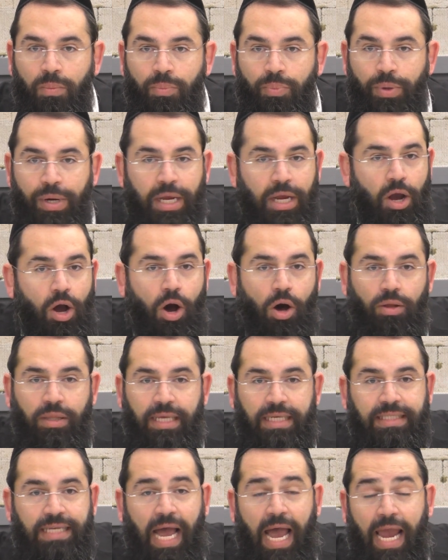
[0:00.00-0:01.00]
Bring all
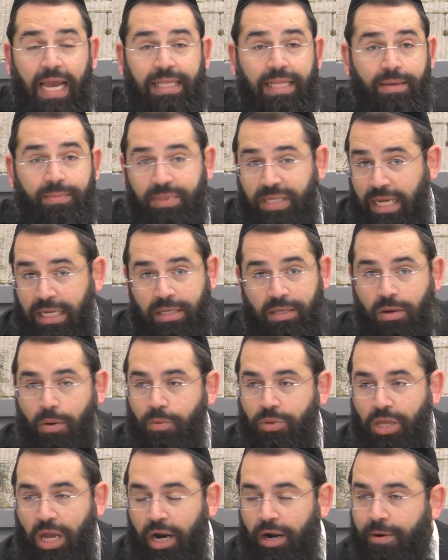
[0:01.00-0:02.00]
these items, and
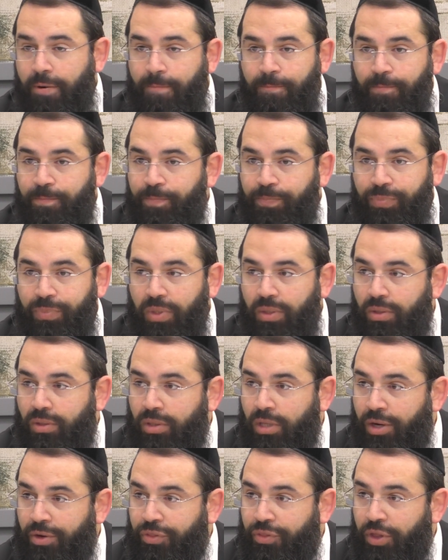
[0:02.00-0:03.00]
there
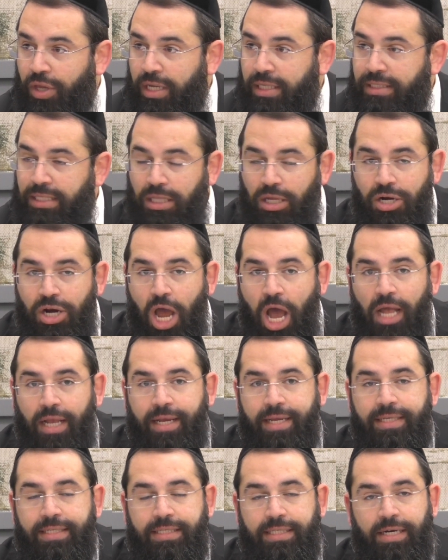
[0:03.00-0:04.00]
are things that are not
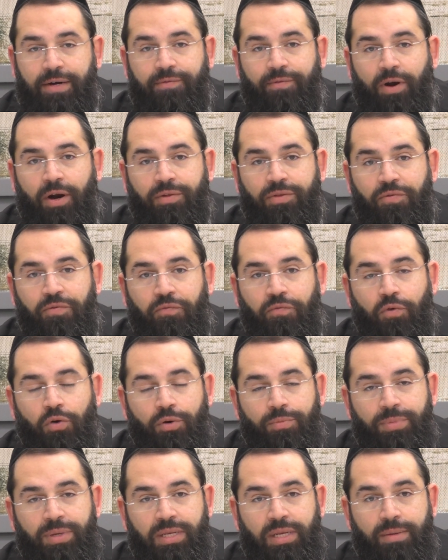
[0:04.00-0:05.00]
considered one of the 4
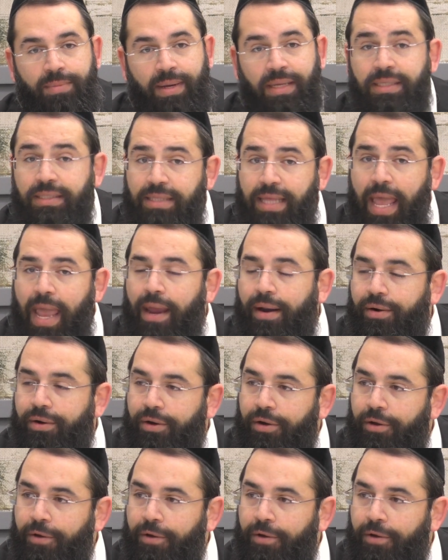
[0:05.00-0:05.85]
minim, and it's there.